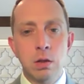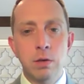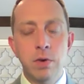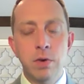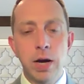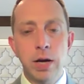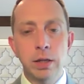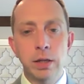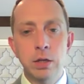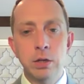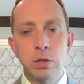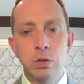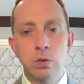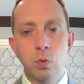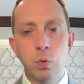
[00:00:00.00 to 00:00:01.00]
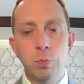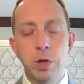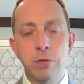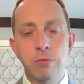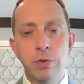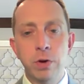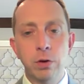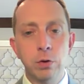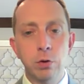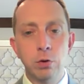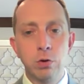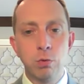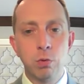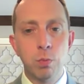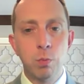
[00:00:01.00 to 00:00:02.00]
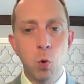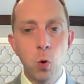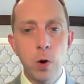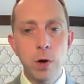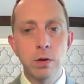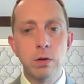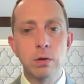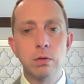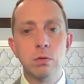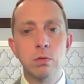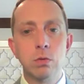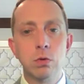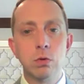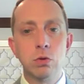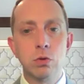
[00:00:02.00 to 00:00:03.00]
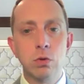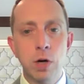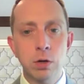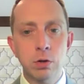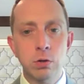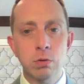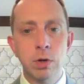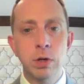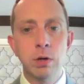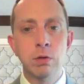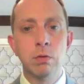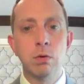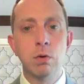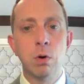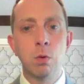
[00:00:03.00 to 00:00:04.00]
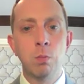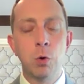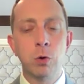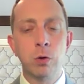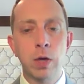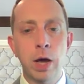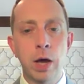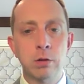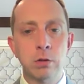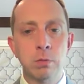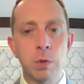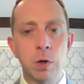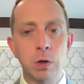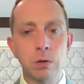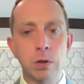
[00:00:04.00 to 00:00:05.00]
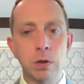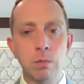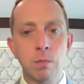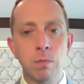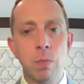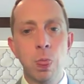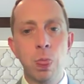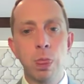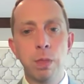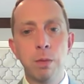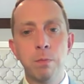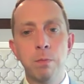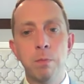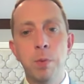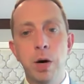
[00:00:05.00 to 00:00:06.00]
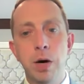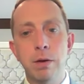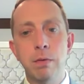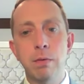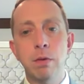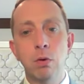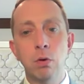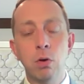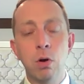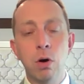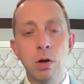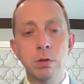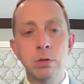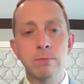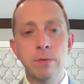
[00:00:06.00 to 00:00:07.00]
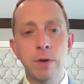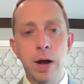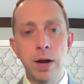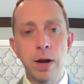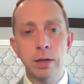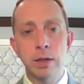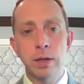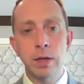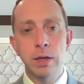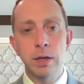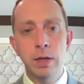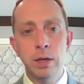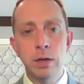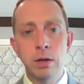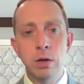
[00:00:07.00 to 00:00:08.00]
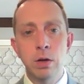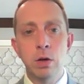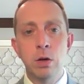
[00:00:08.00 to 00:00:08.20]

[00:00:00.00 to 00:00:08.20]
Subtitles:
the violations will be a failure to report, structuring, or bulk cash smuggling. But the laws violated